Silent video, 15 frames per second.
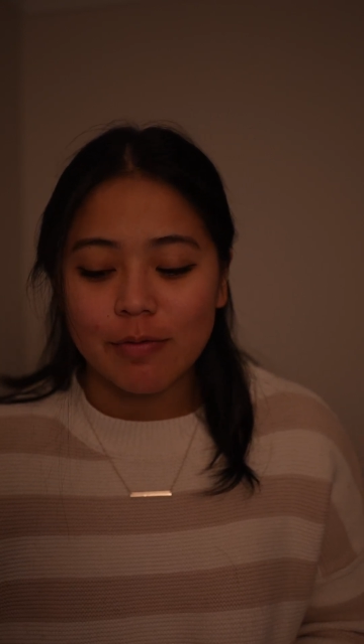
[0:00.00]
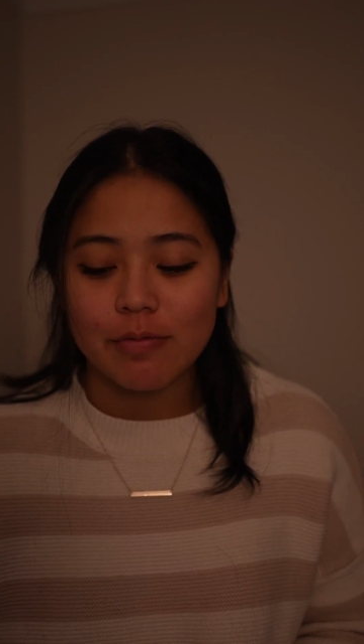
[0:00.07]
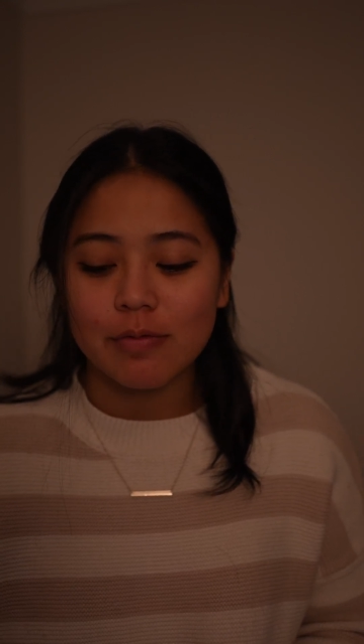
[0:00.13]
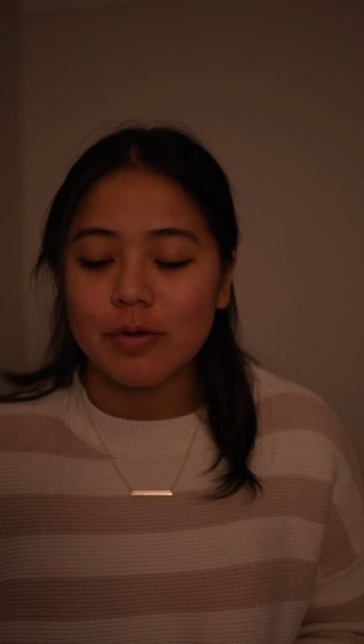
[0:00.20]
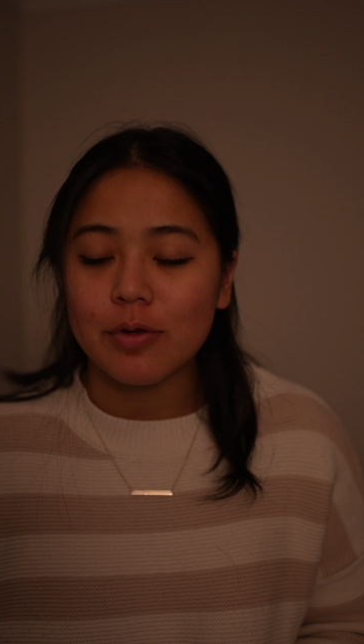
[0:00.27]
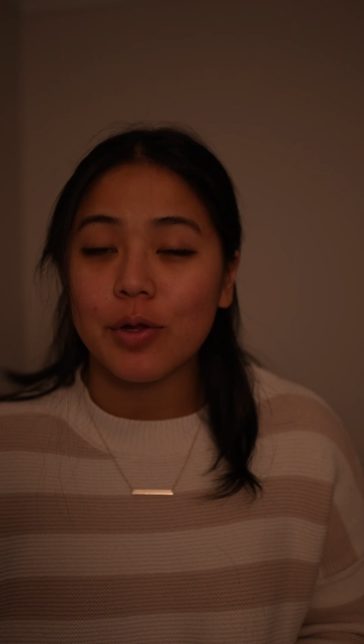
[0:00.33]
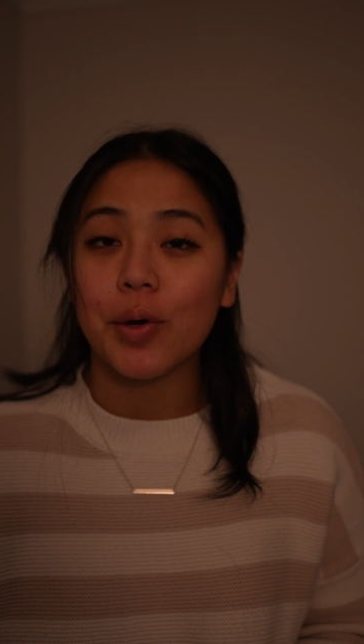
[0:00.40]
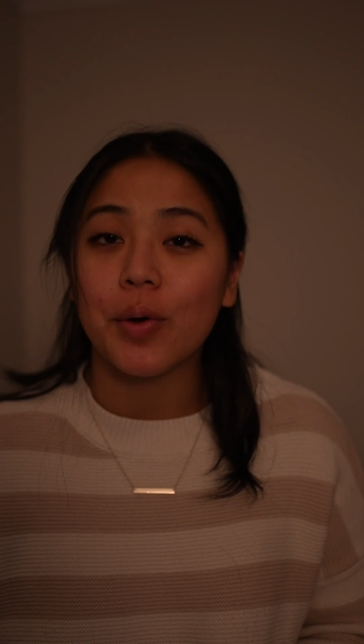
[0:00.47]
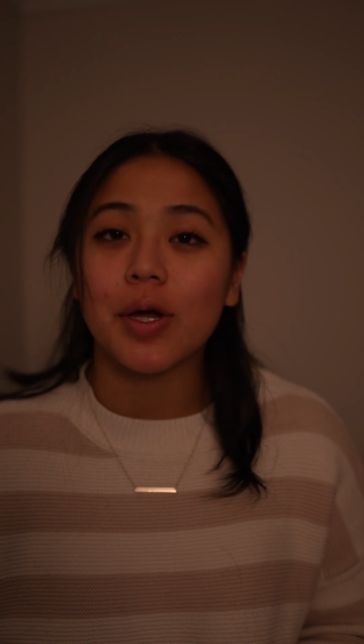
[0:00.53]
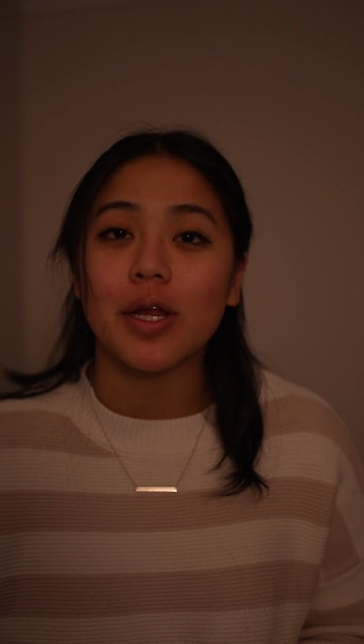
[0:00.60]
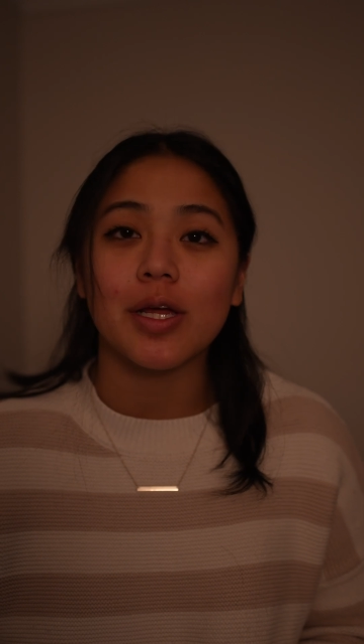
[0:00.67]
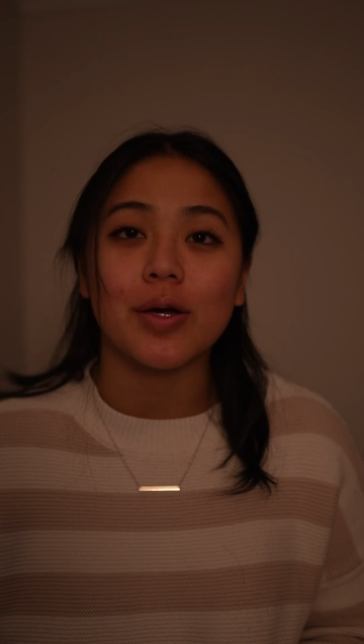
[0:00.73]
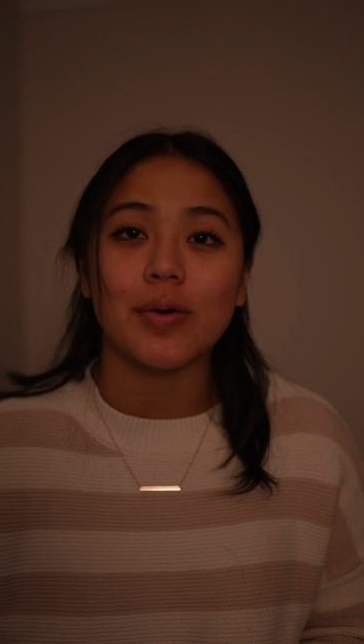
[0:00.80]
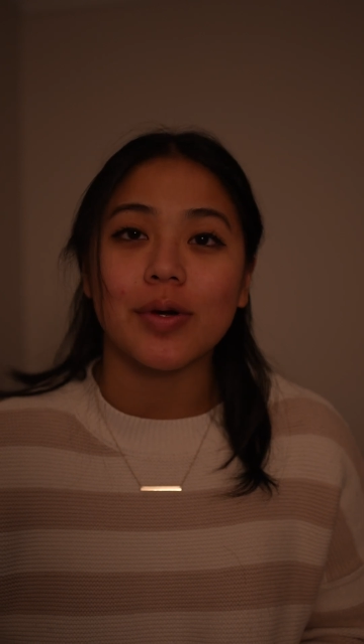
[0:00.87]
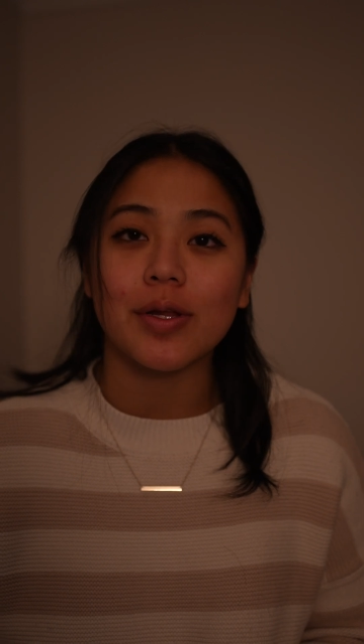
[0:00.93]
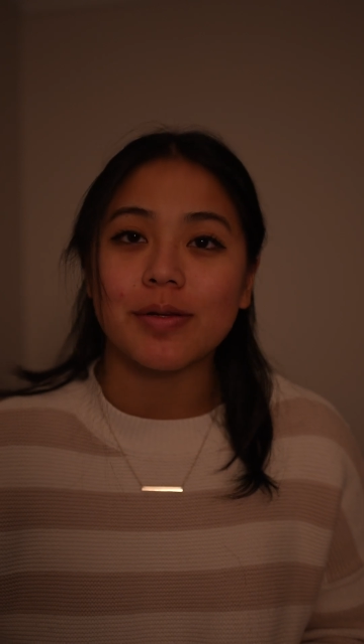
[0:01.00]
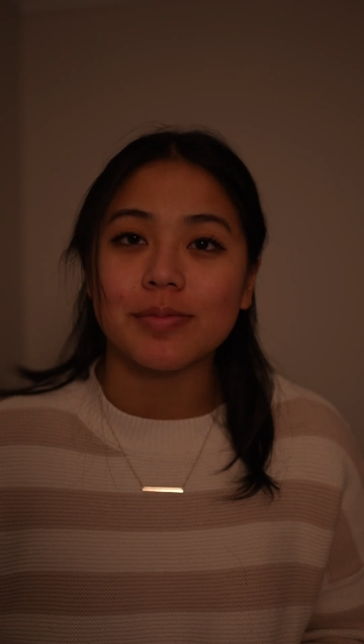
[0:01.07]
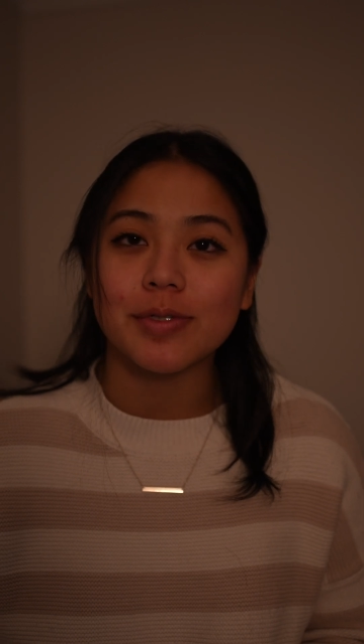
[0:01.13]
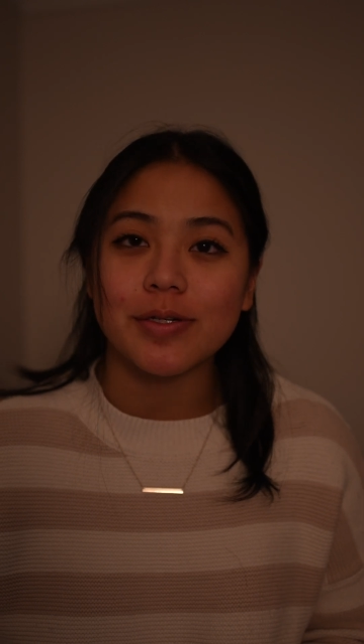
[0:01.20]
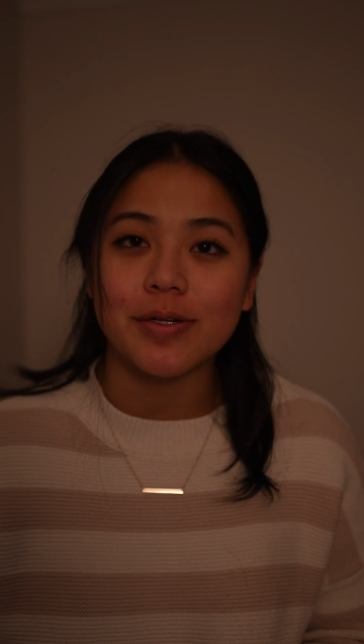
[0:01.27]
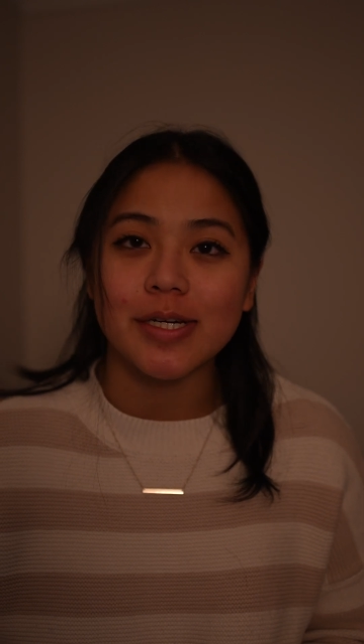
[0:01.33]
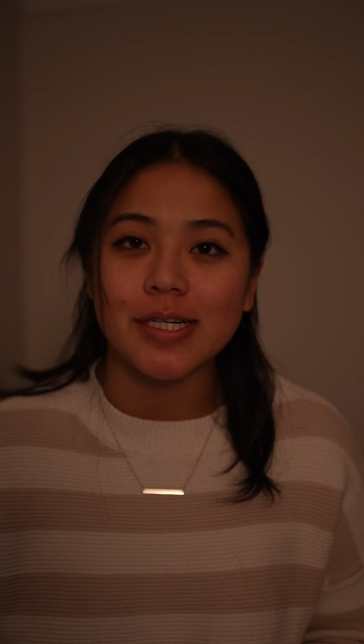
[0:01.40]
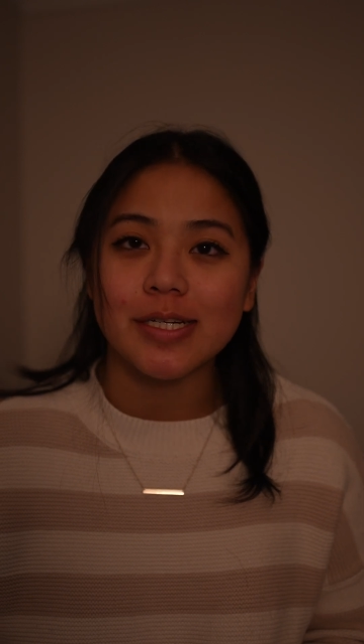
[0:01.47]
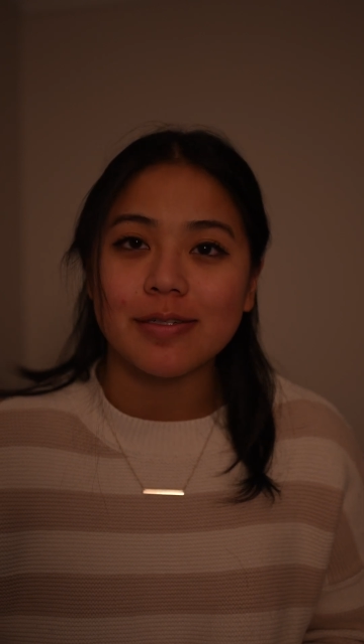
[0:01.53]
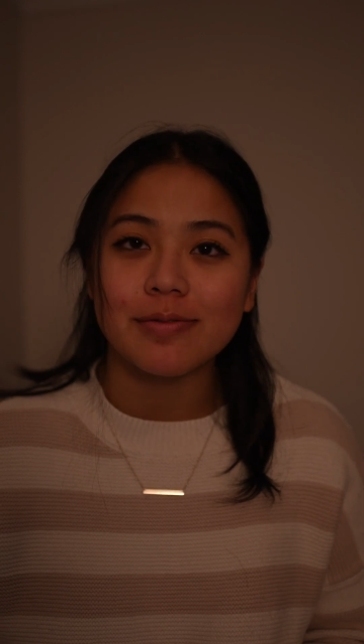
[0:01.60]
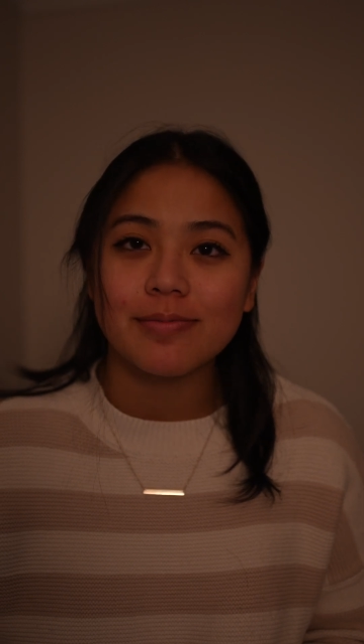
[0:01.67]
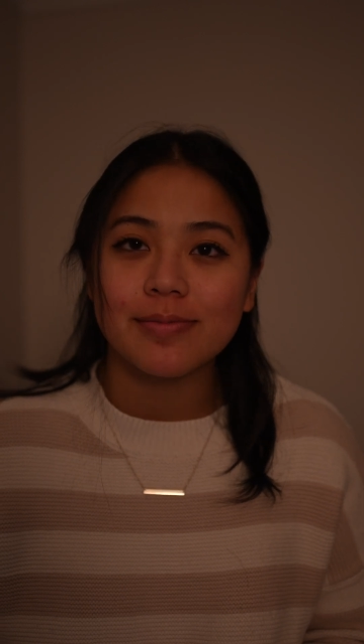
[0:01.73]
no idea what I'm doing,